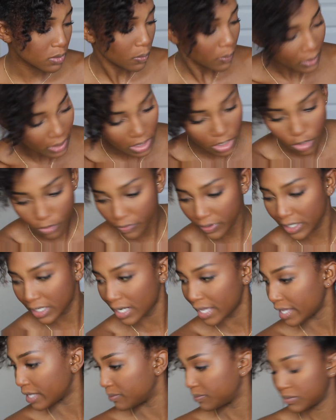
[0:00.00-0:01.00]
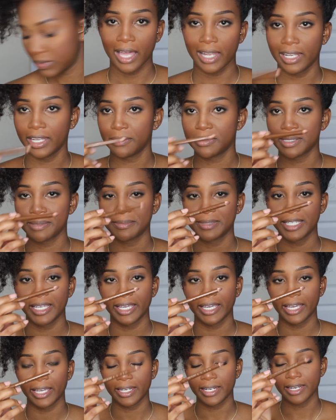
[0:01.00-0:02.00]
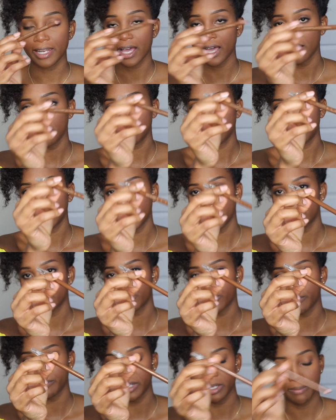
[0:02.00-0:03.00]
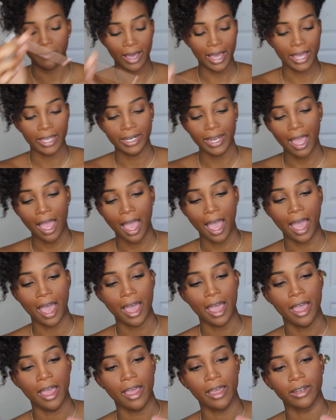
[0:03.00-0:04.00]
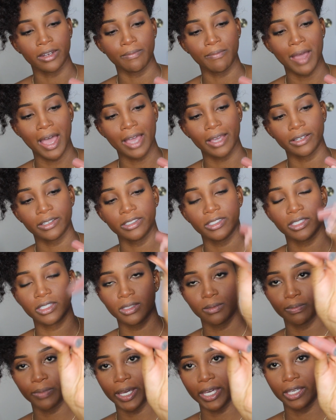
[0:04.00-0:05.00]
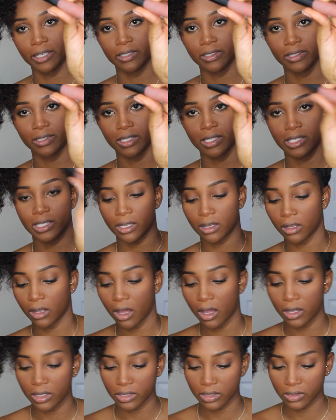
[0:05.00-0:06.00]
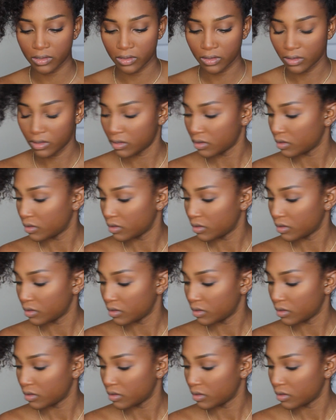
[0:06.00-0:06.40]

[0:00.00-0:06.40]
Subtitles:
what are we gonna do for the lips? And lips, I'm taking NAC blush from Iman and MAC Spice is the gloss.